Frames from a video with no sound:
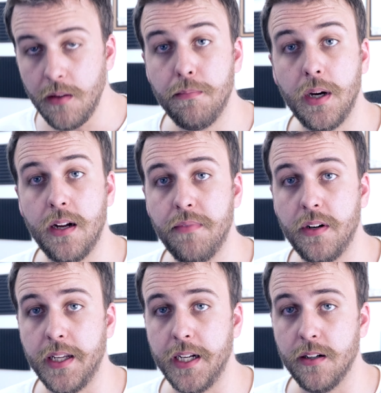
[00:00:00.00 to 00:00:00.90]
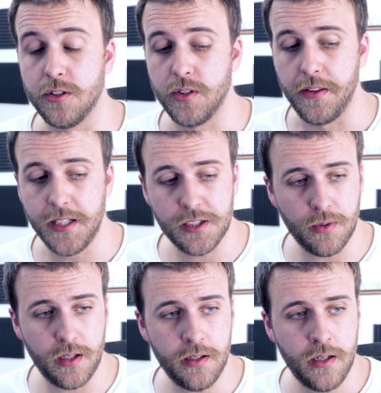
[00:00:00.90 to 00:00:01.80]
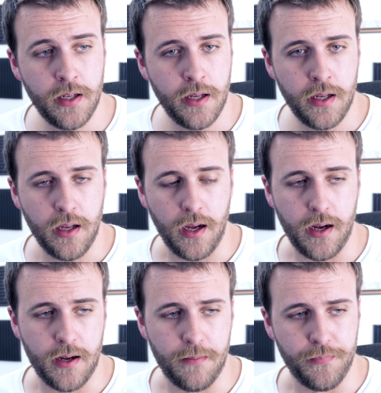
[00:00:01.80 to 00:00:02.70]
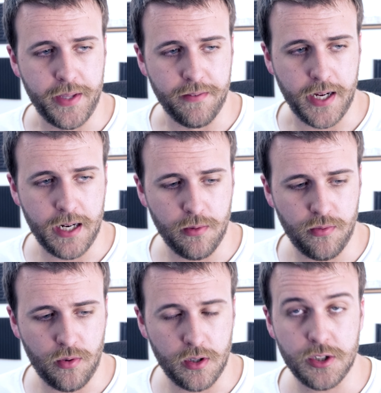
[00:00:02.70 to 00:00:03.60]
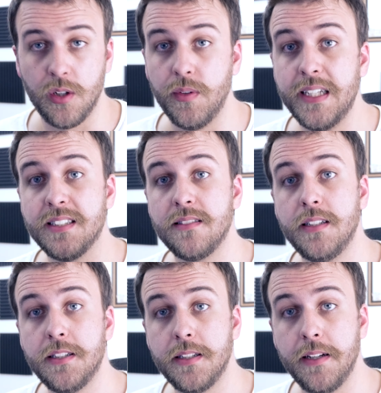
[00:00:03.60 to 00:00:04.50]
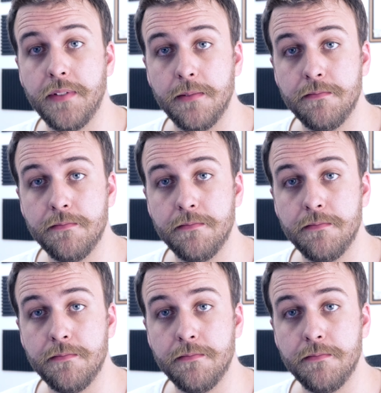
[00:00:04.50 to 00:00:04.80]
But I'm very eager to try this one. Never had it before, so let's dive in.